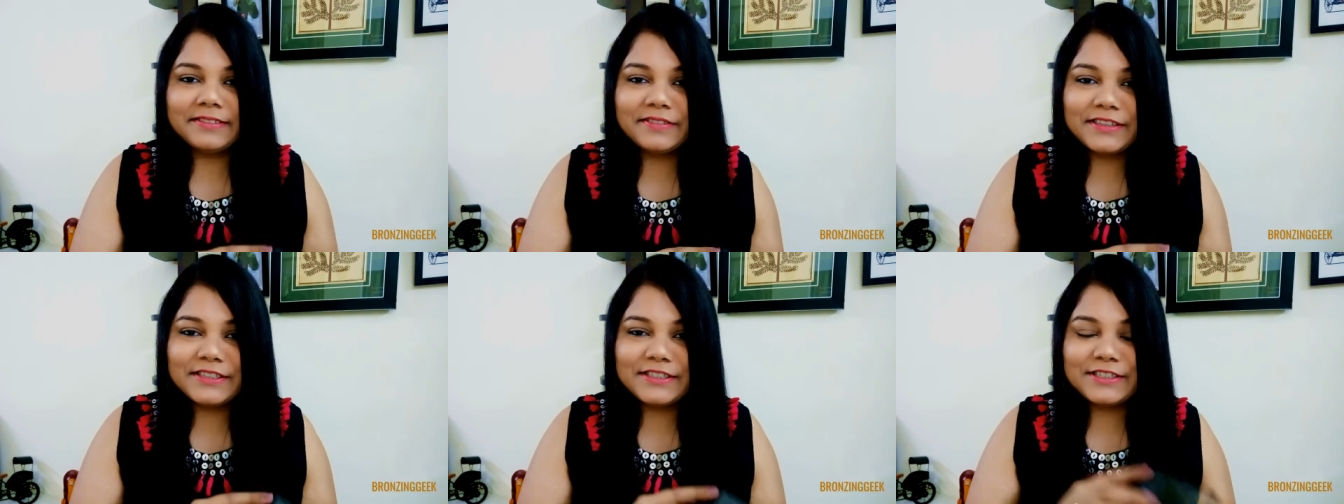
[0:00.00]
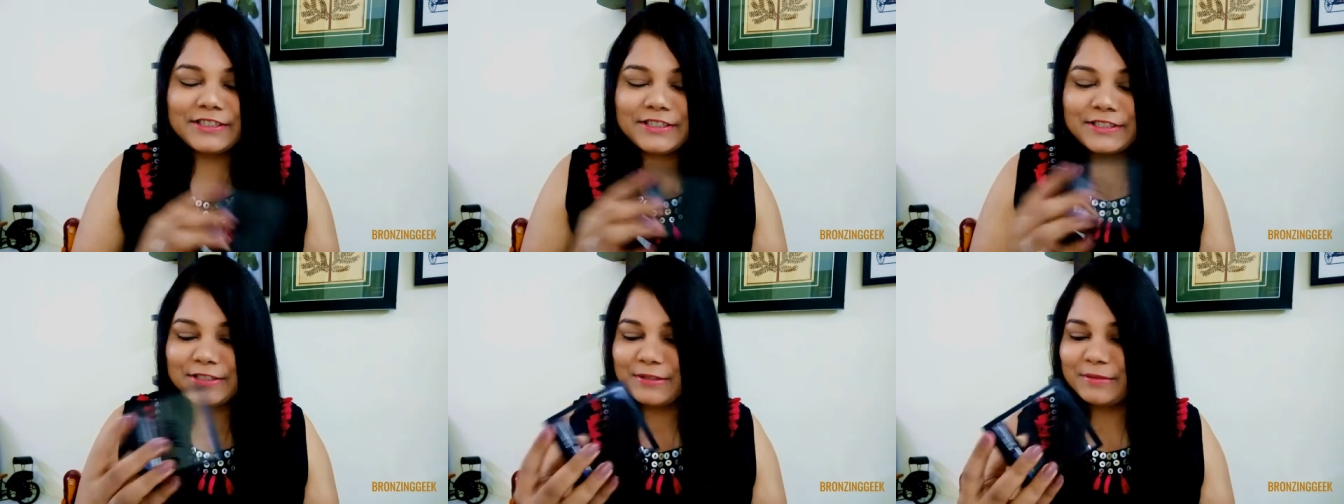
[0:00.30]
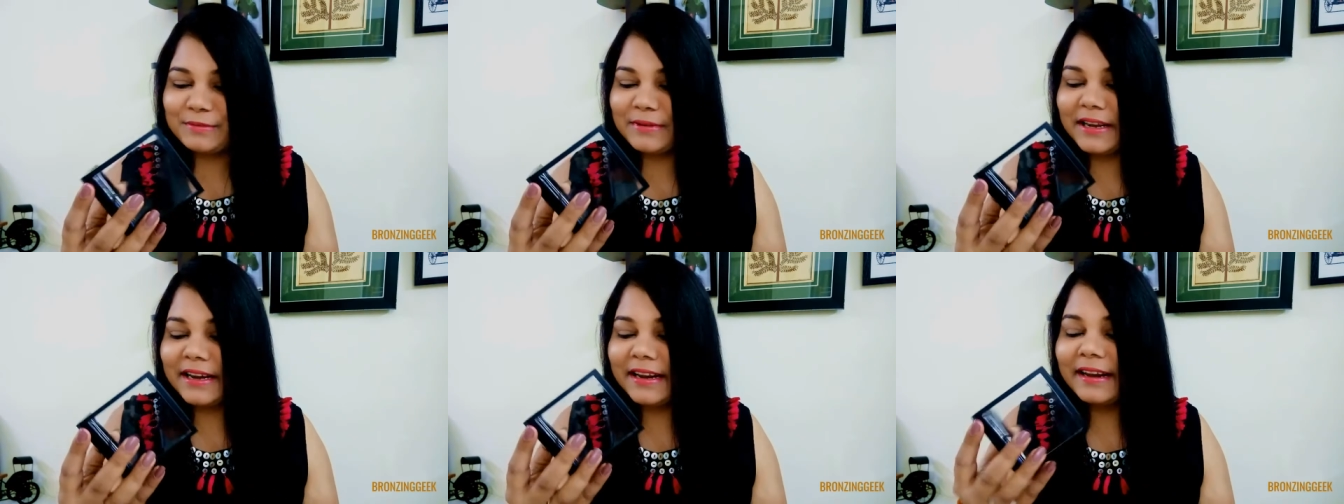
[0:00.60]
which
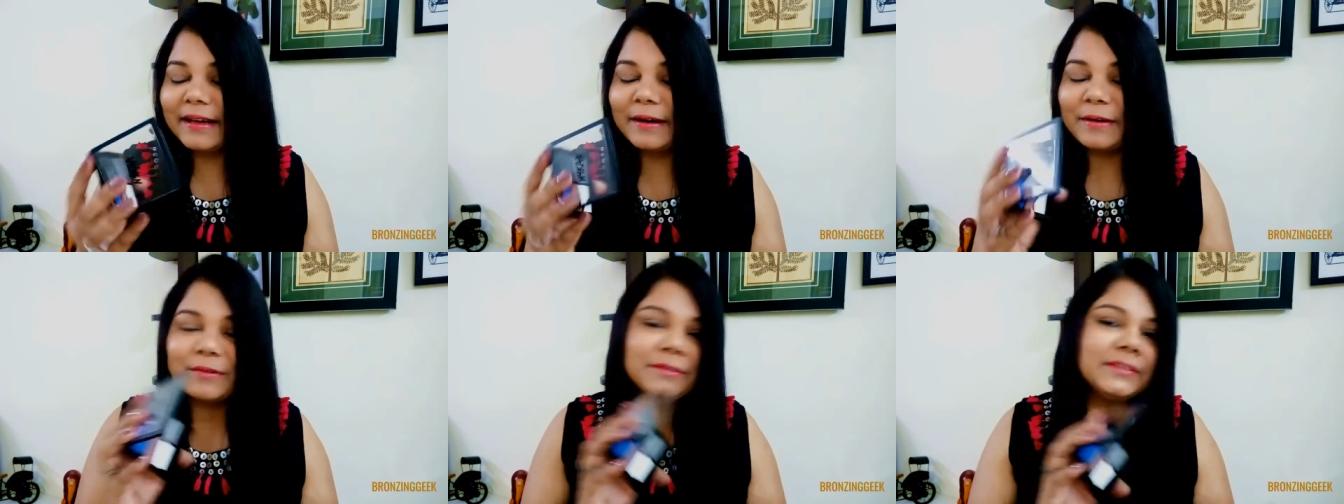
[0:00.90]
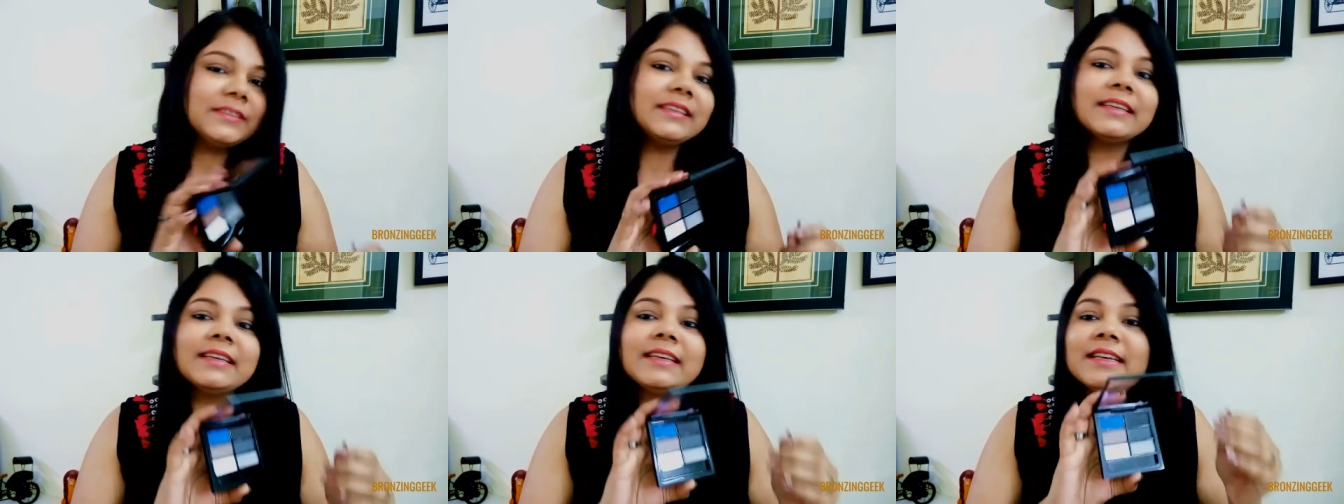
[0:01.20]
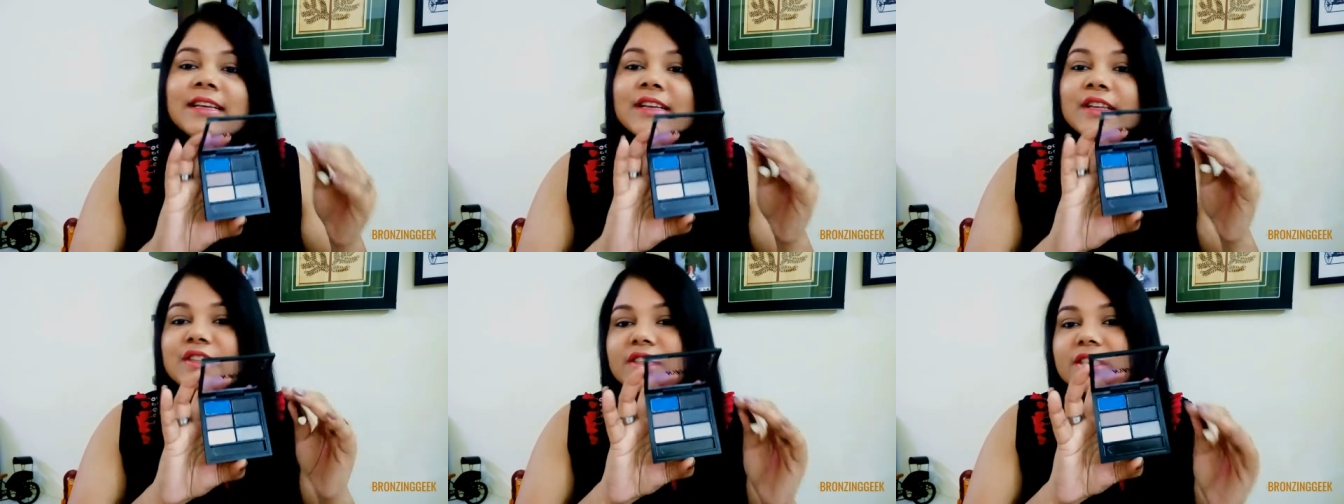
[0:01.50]
just fell down.
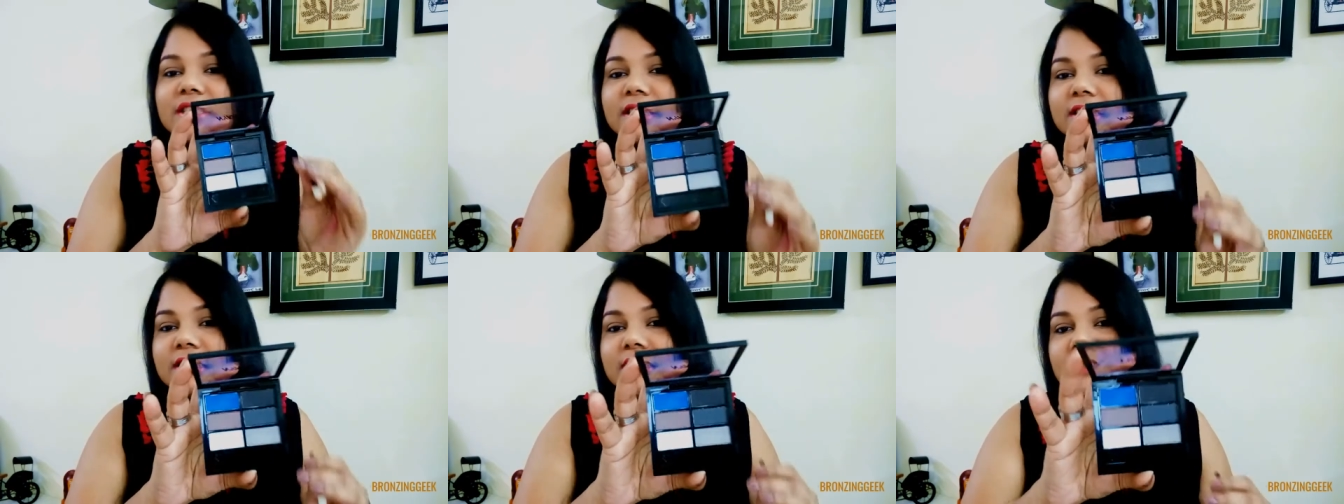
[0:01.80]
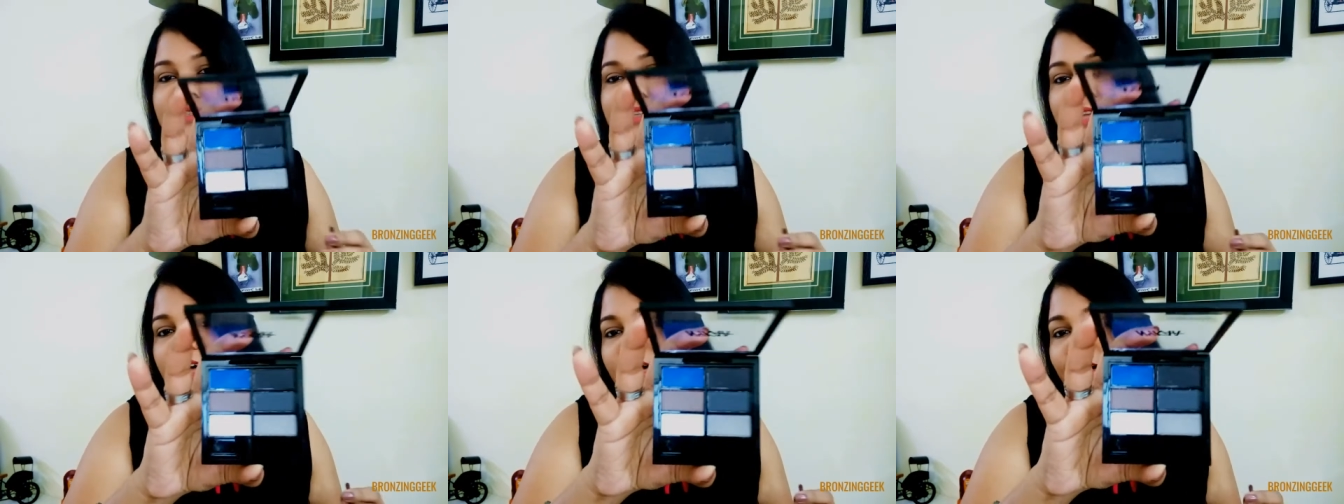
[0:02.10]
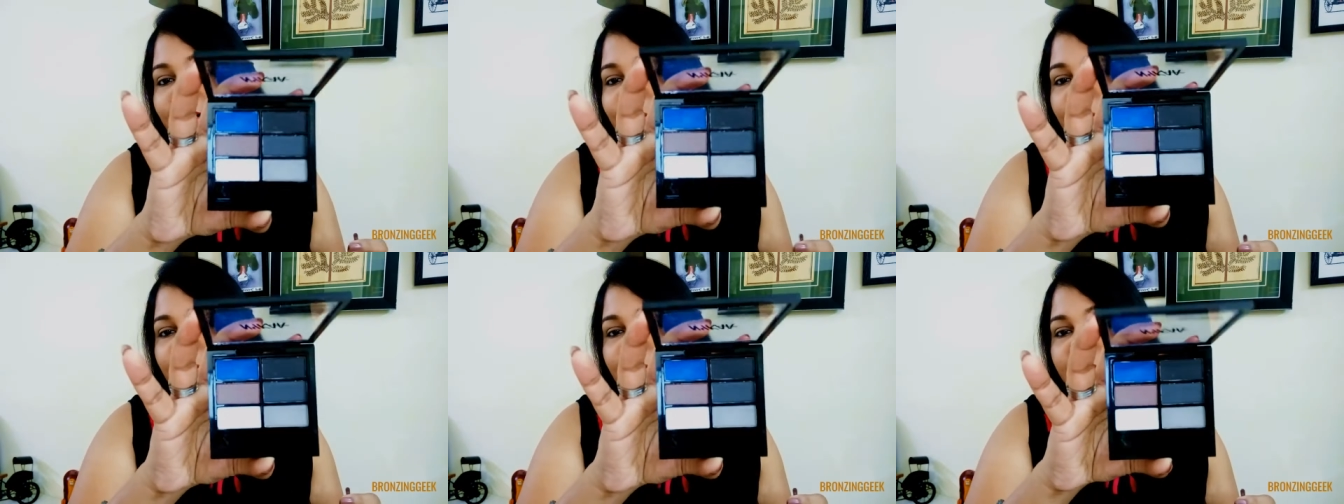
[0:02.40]
So this is
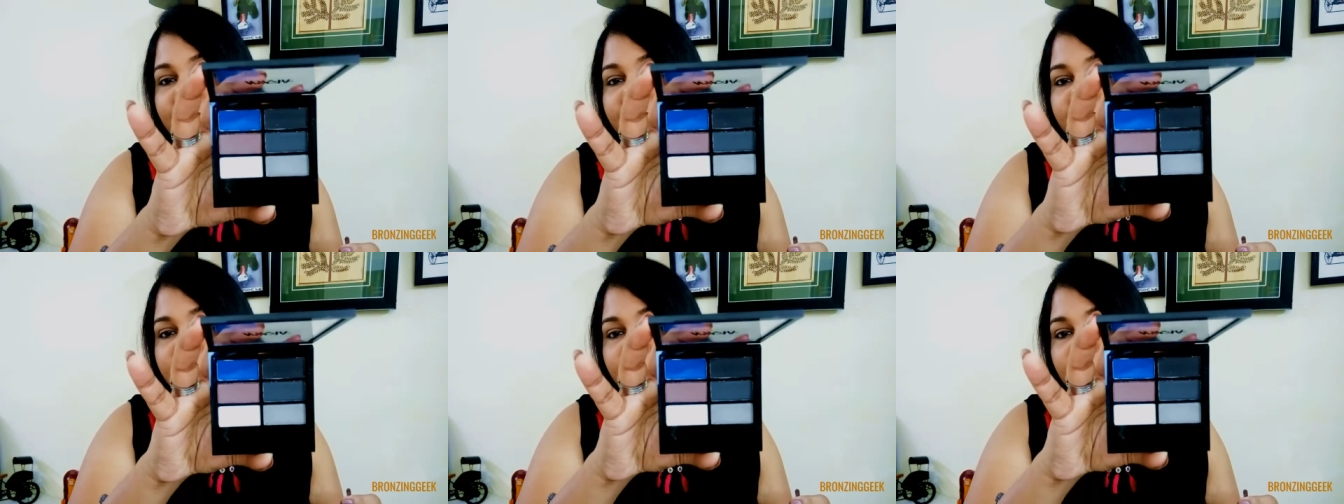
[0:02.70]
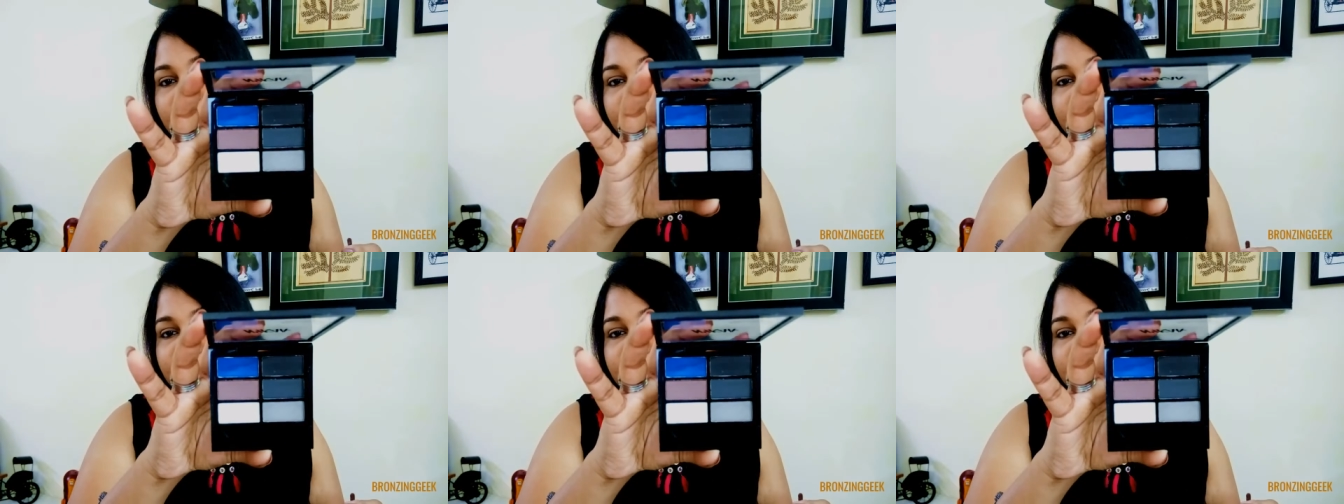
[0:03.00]
how the